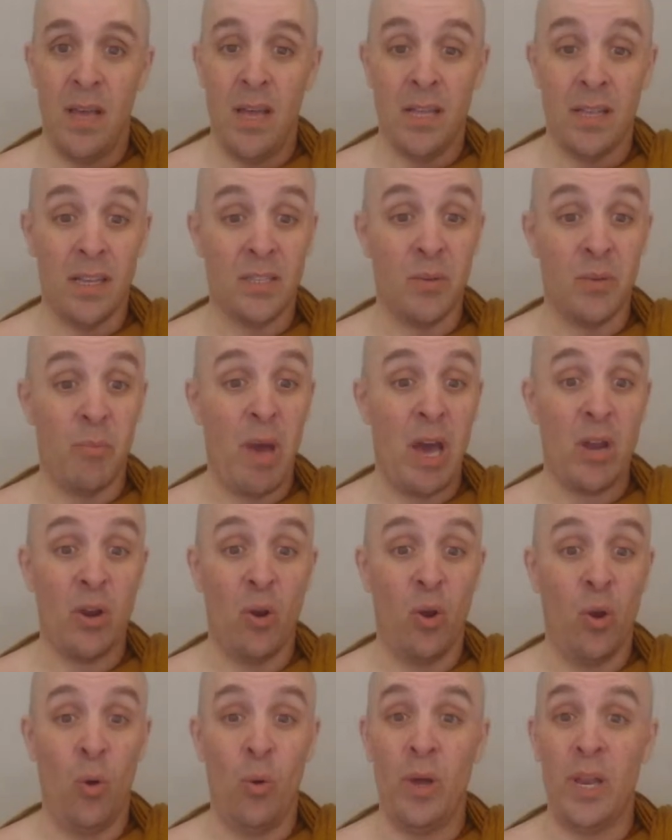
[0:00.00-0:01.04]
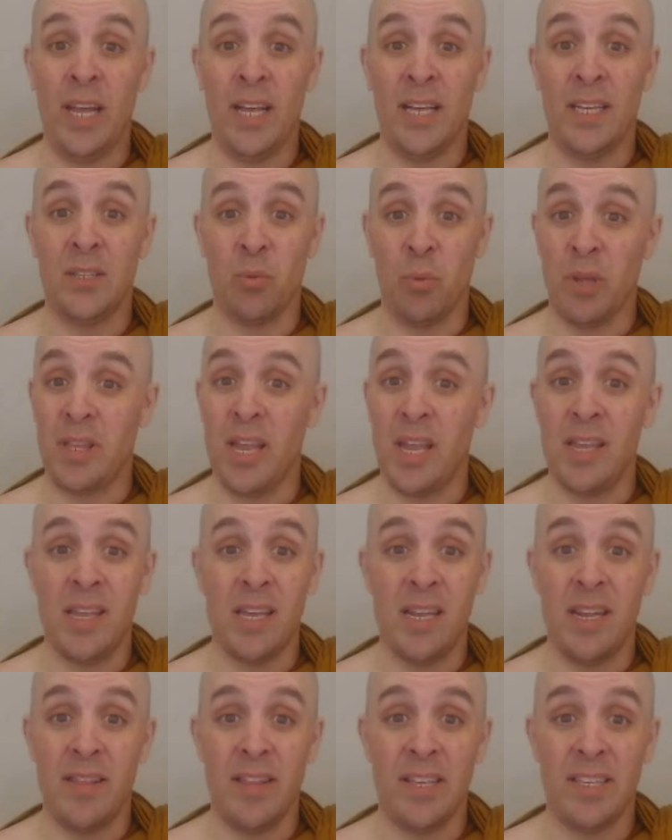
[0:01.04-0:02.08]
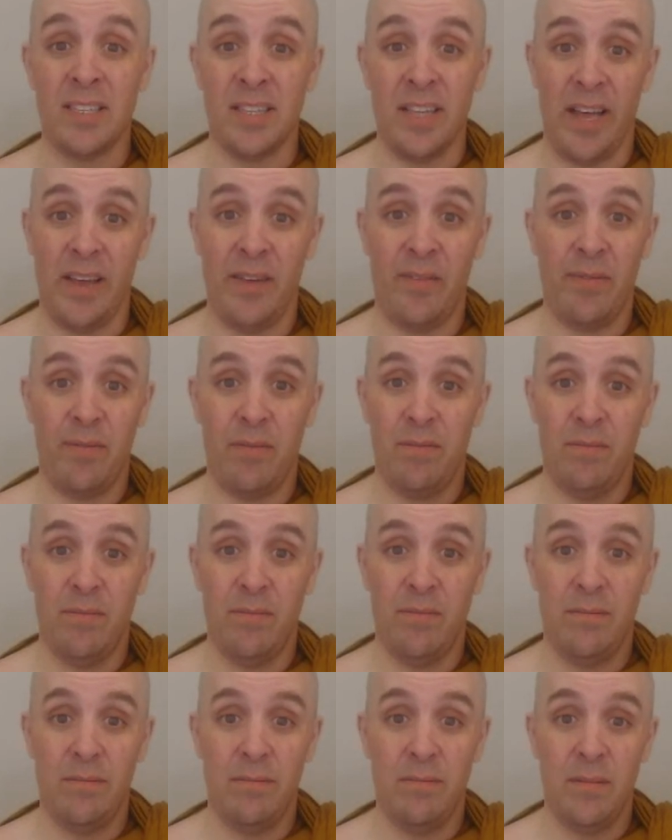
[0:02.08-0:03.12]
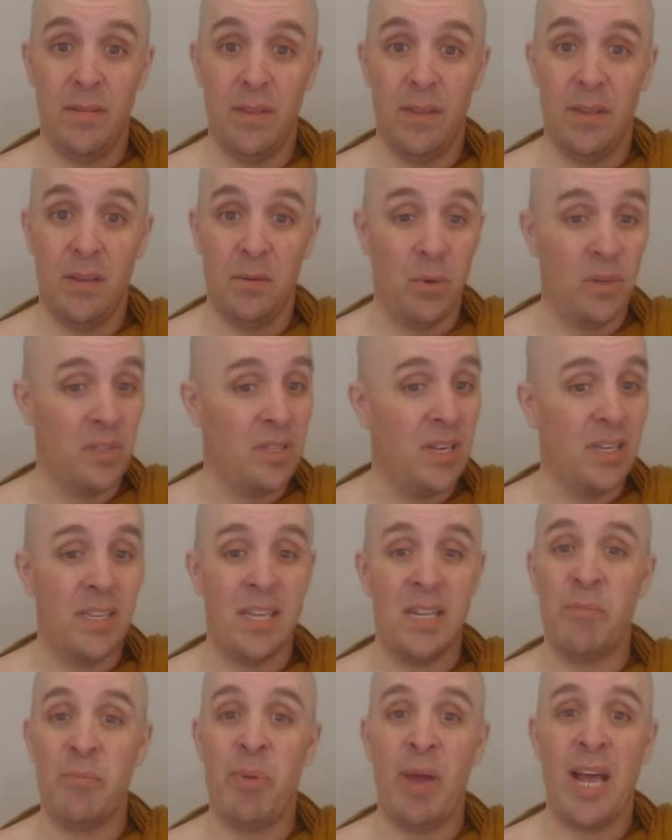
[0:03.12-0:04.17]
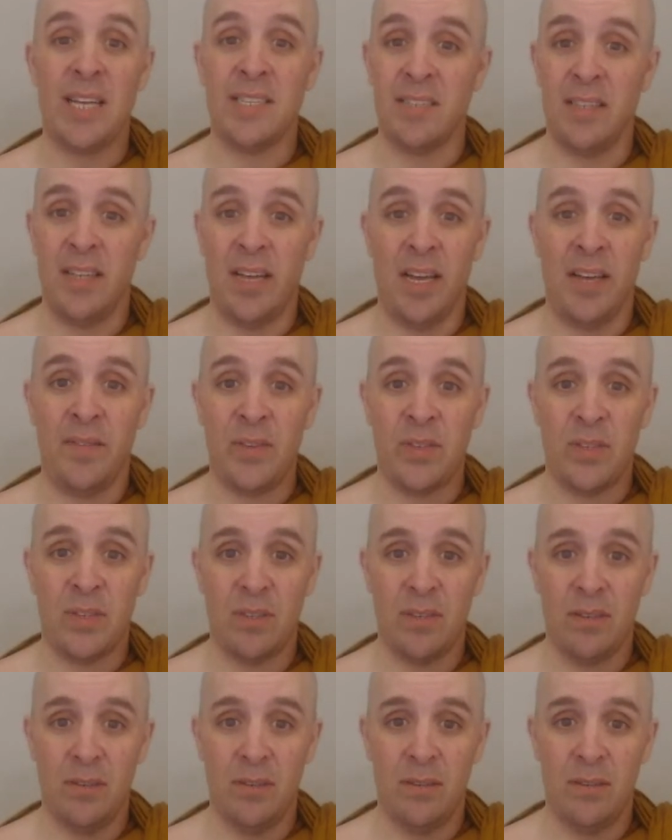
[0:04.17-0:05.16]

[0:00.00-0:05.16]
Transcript: Doesn't matter who it is, what they did in this life, what they did in past lives,